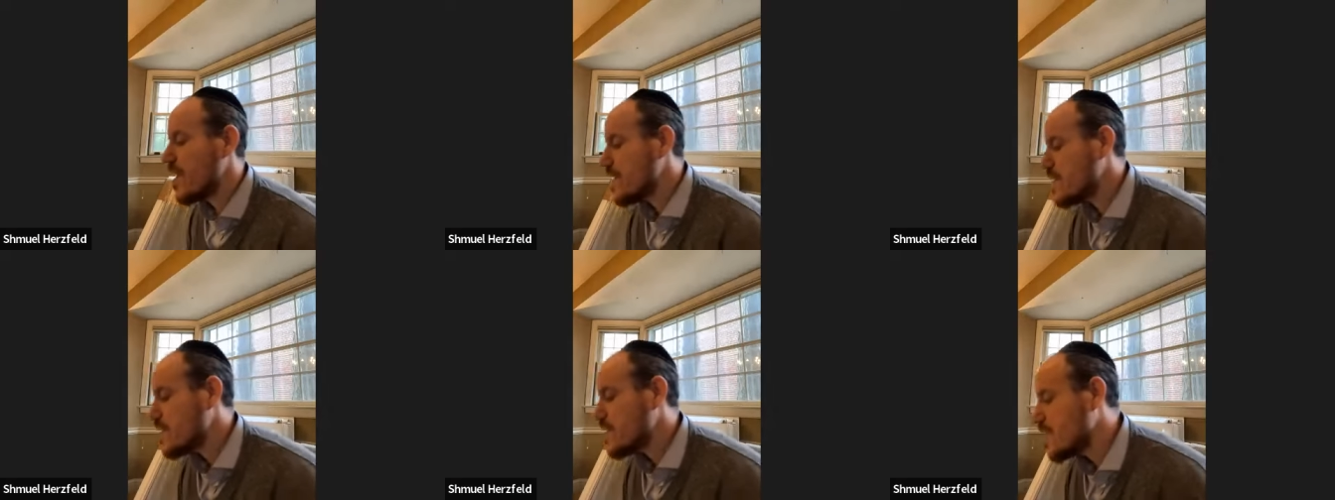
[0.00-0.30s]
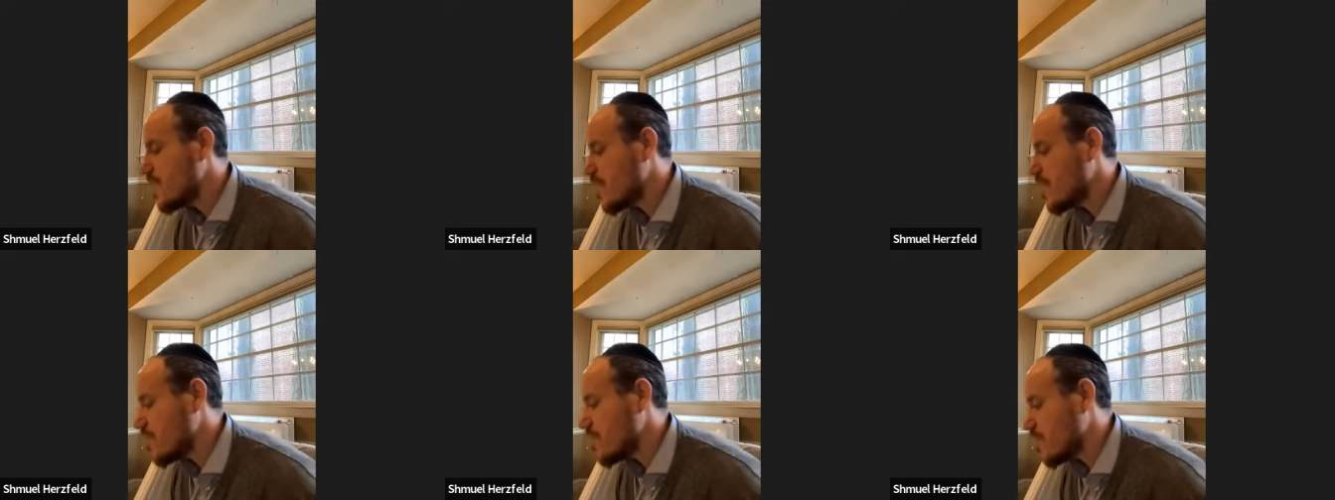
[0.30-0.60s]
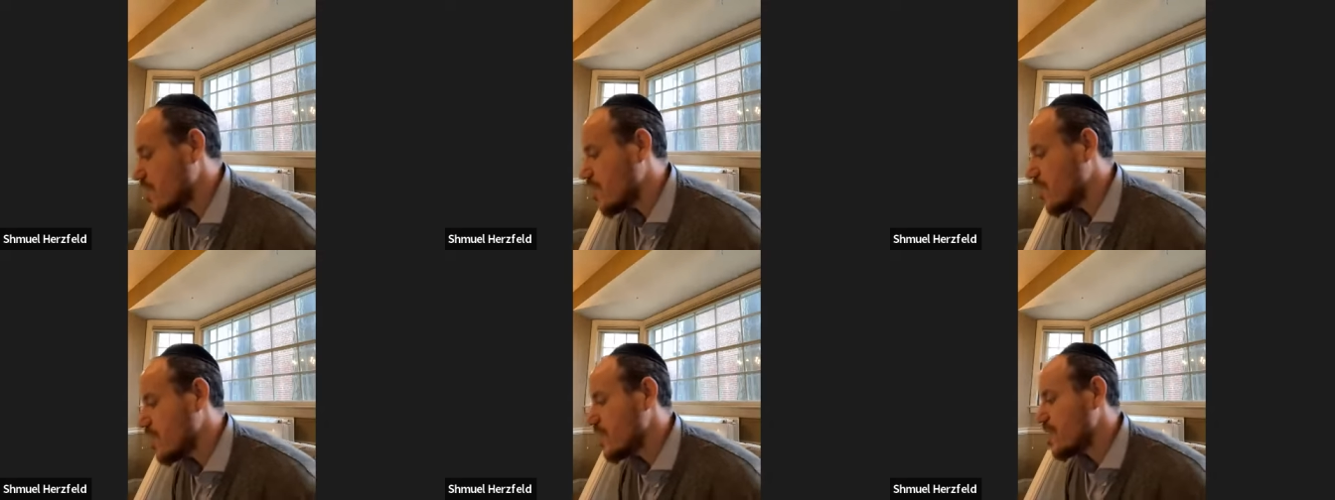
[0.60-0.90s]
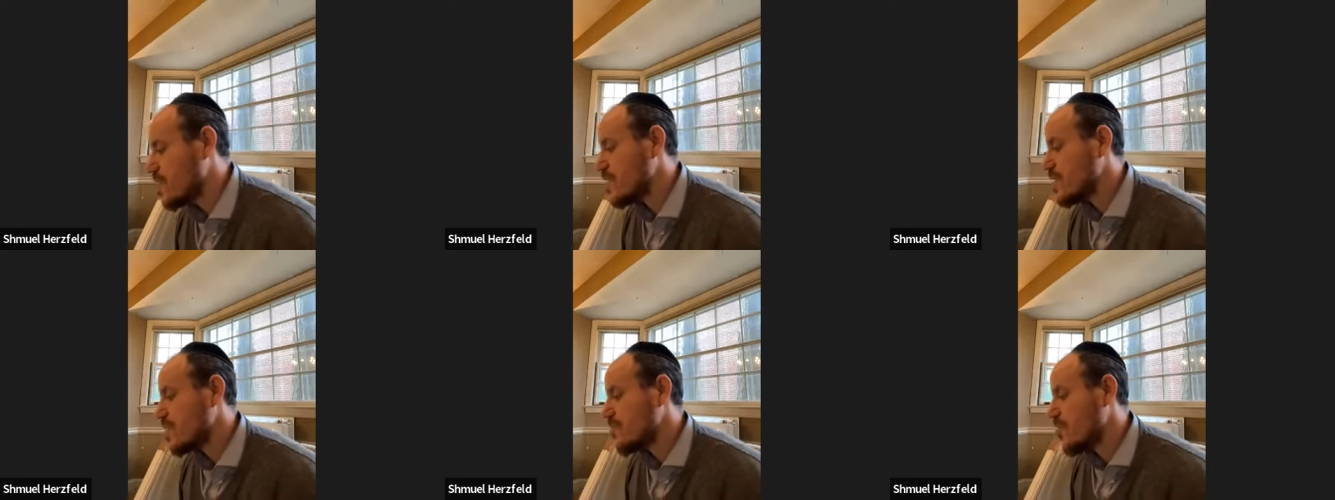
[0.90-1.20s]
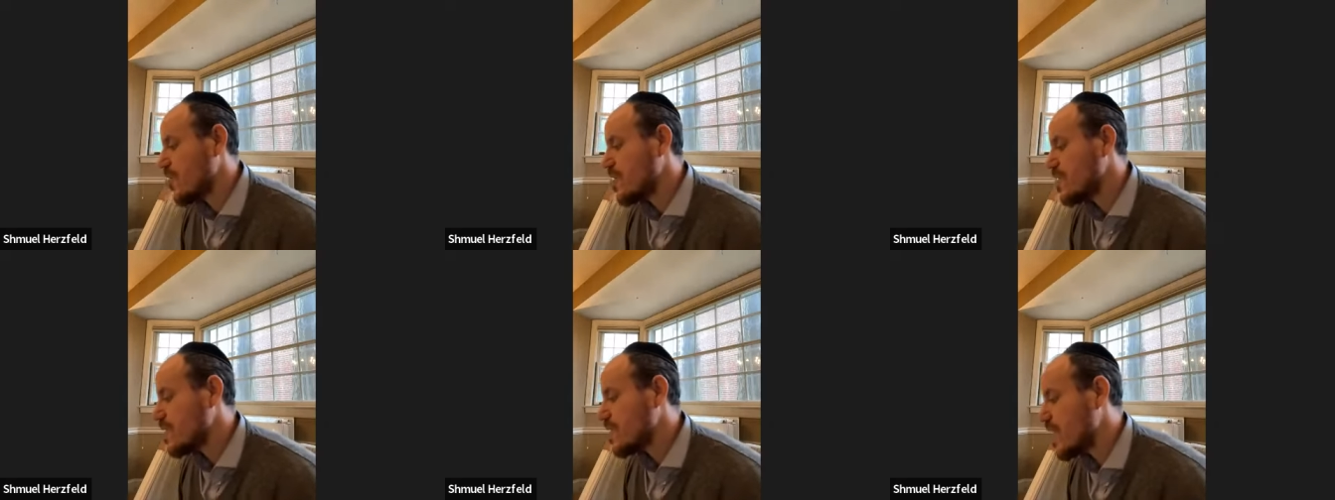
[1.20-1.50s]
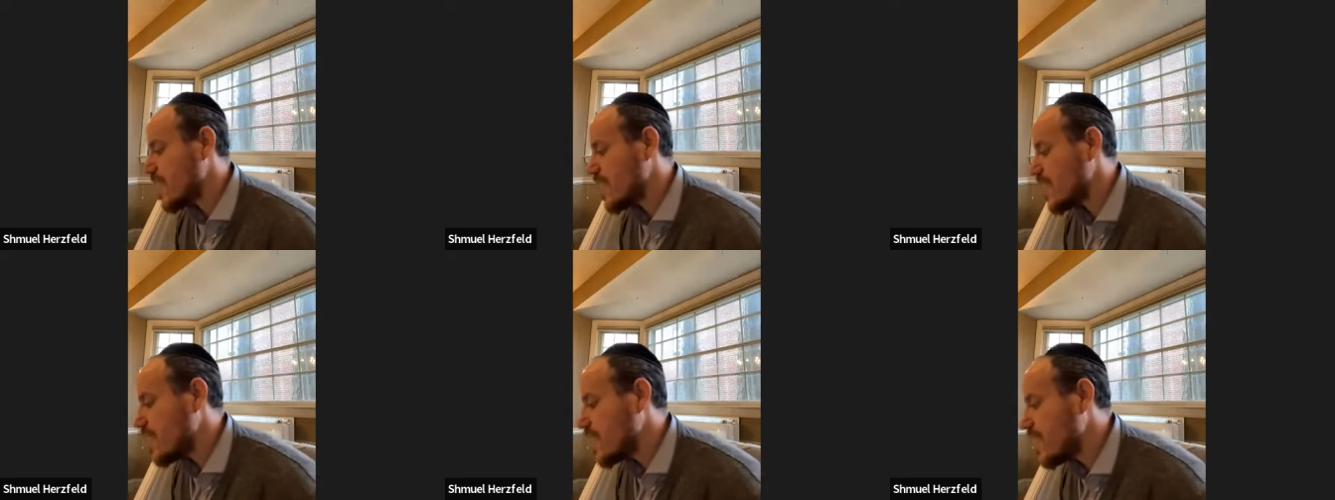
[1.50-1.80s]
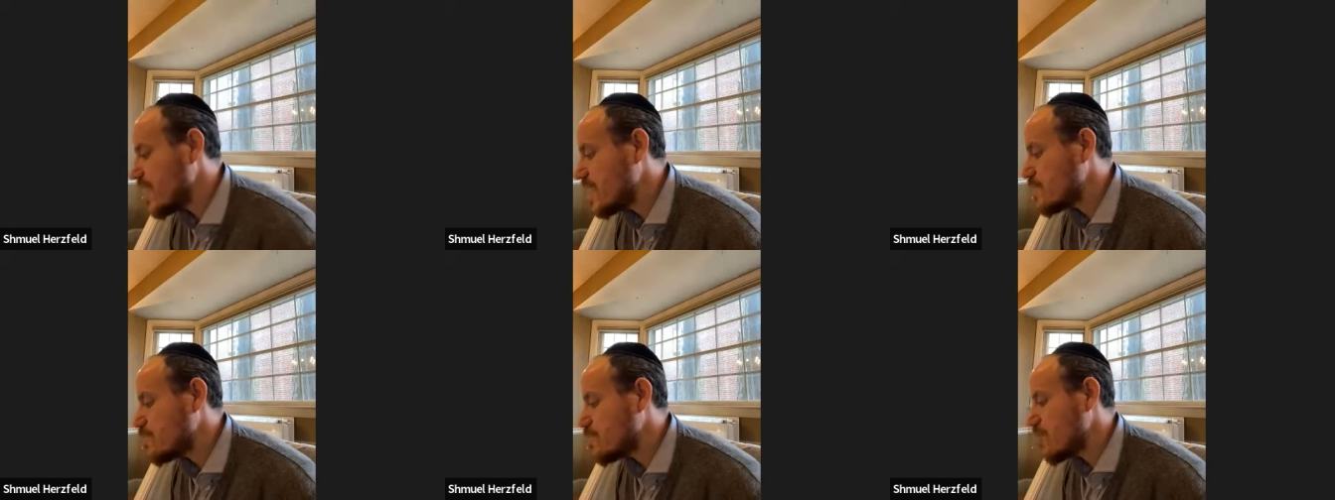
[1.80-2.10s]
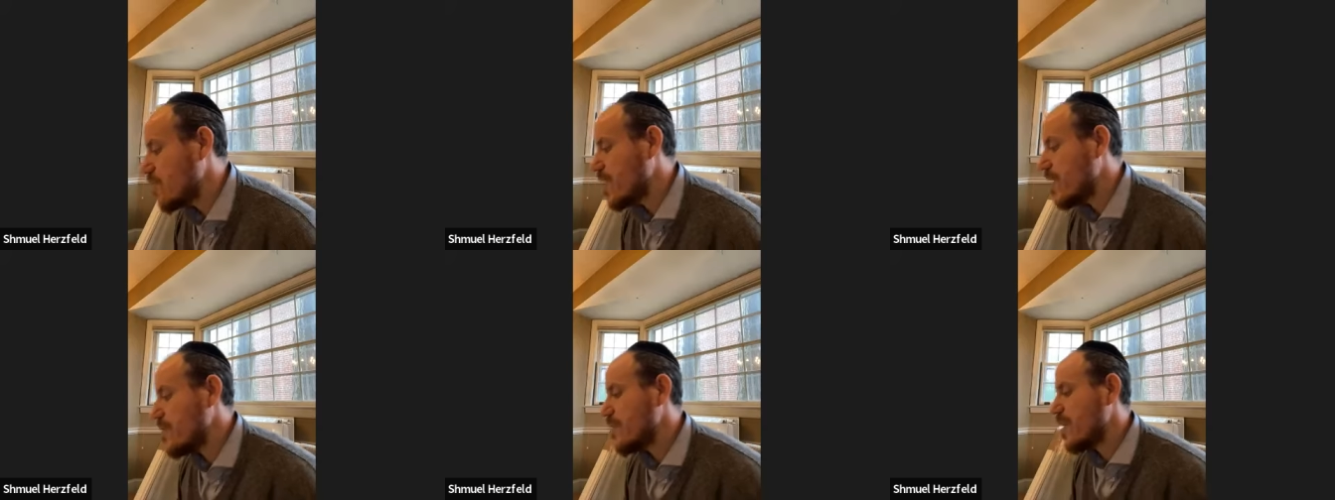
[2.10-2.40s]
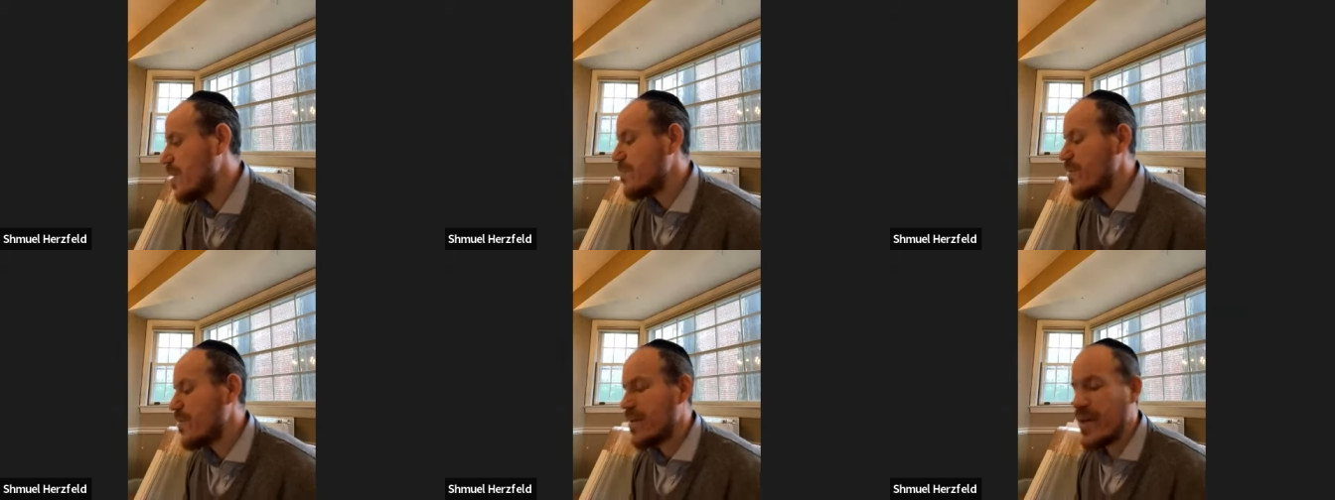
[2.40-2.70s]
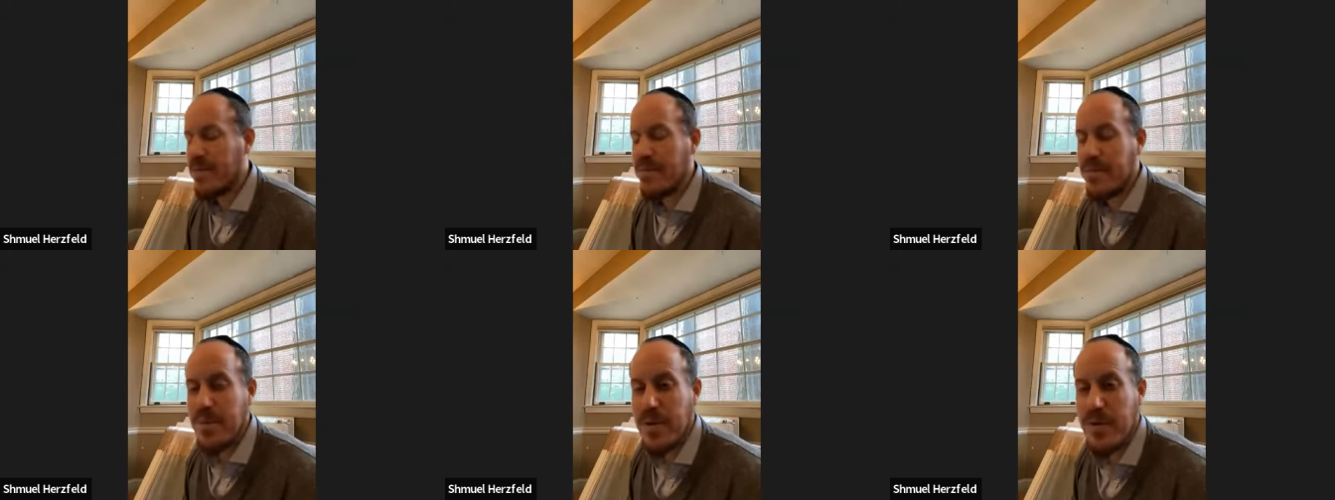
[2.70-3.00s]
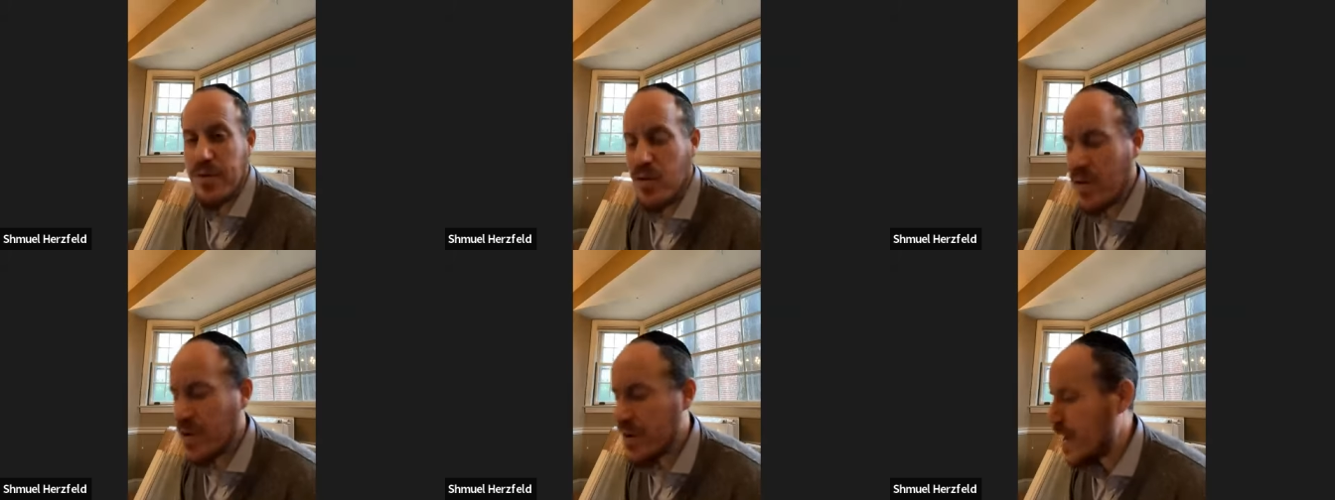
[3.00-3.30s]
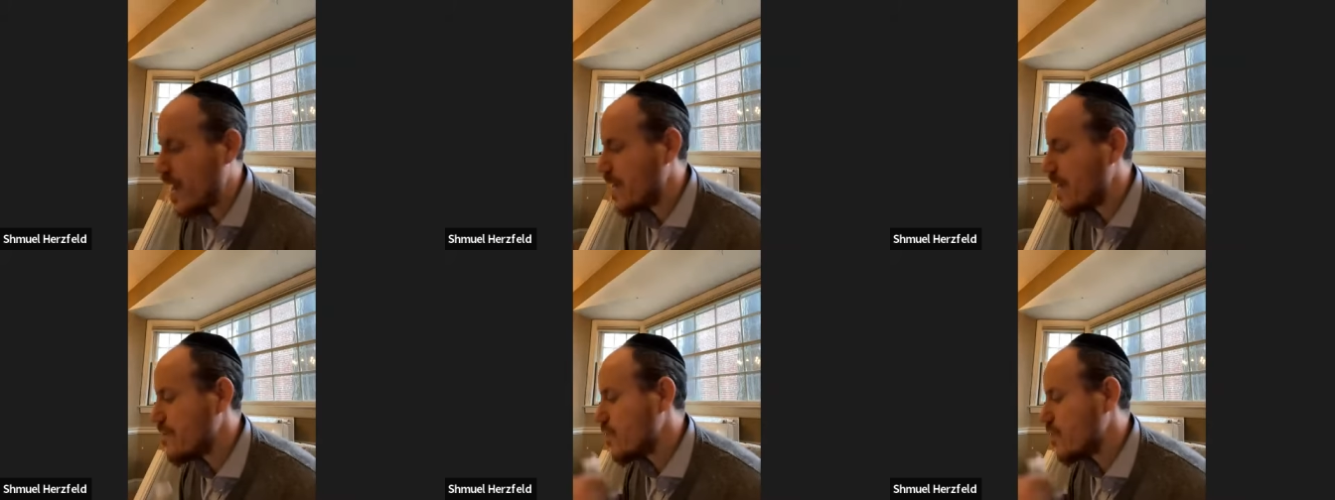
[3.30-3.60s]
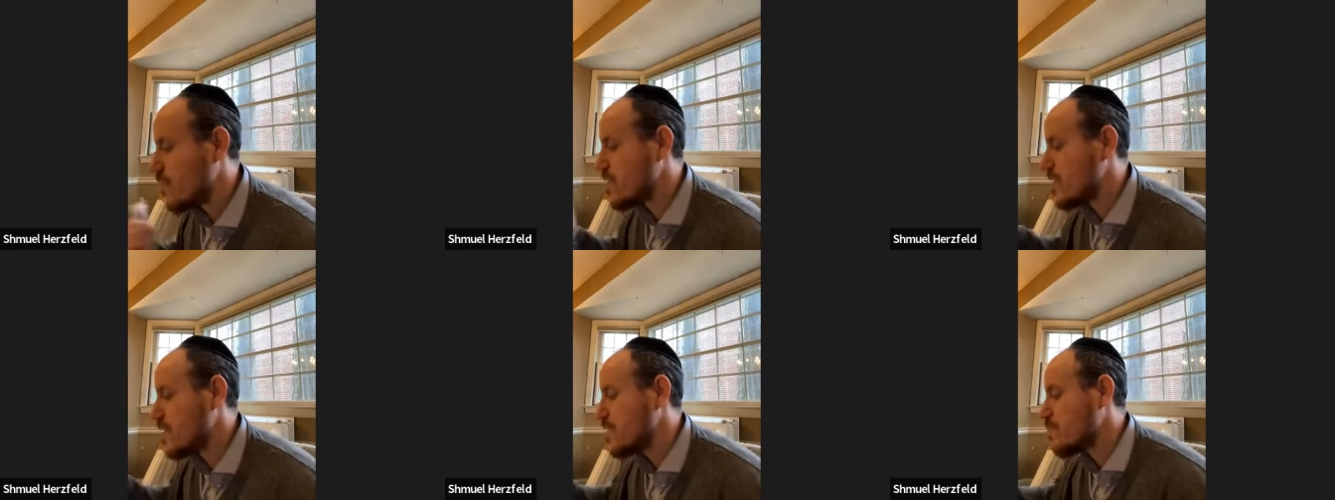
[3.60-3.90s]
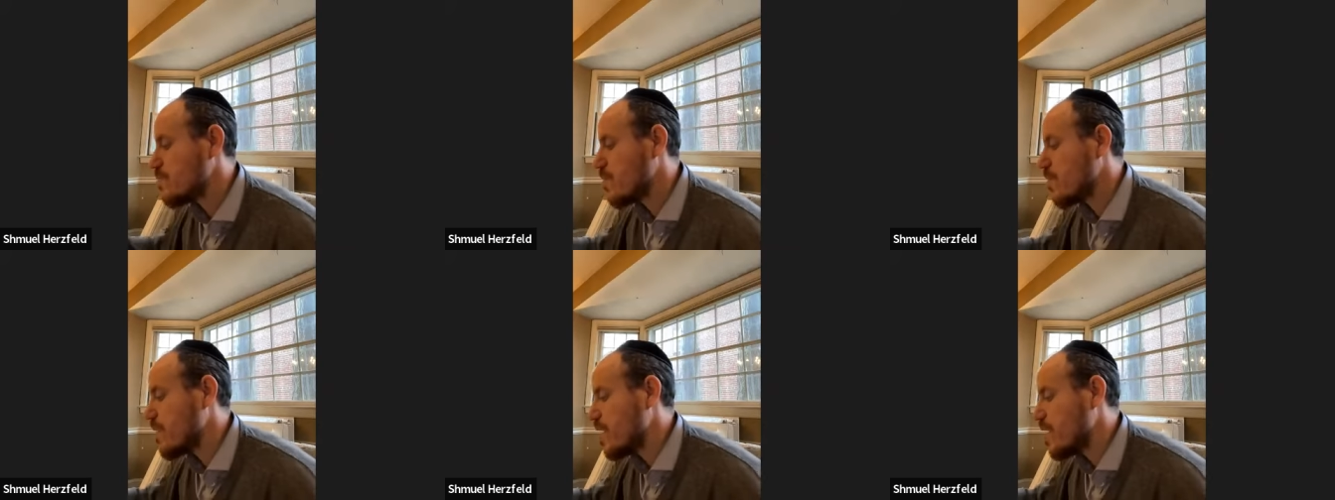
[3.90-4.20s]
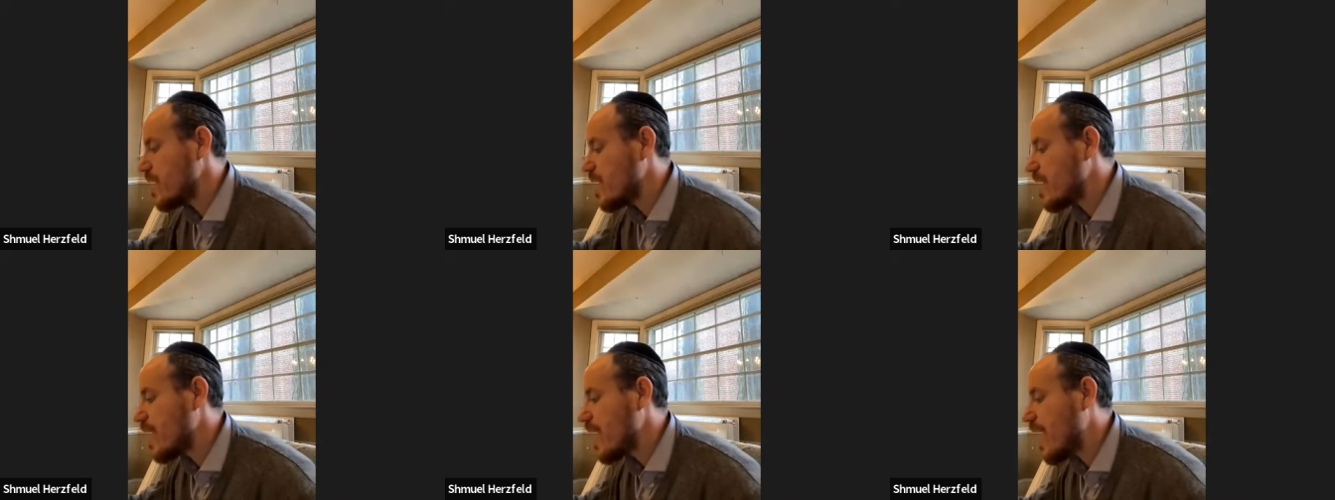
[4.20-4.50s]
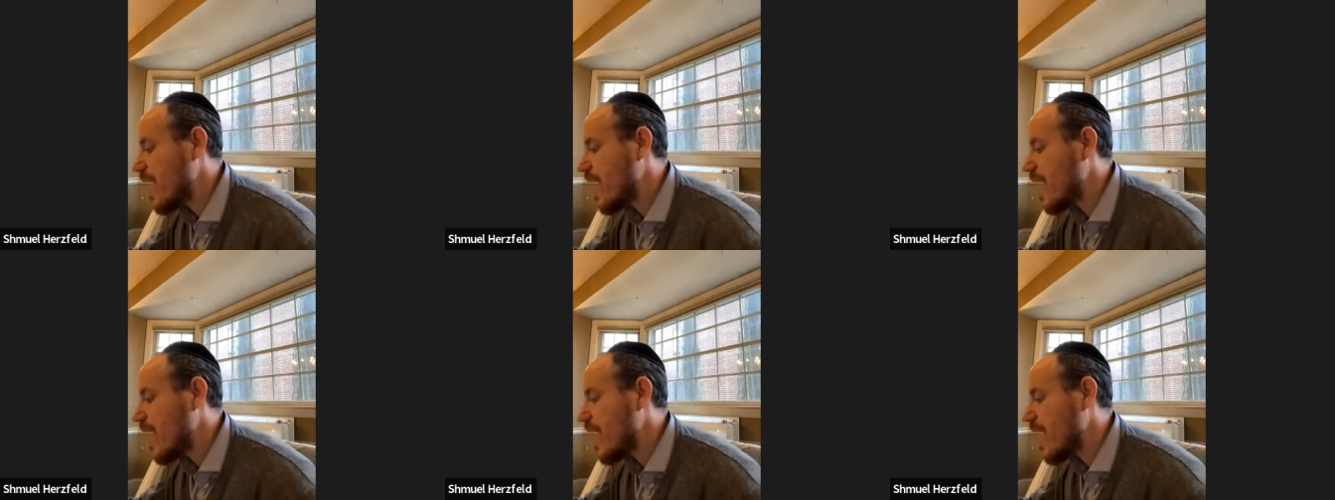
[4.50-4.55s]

still, according to this Gemara, saying it's prohibited, but before and afterwards it's permitted.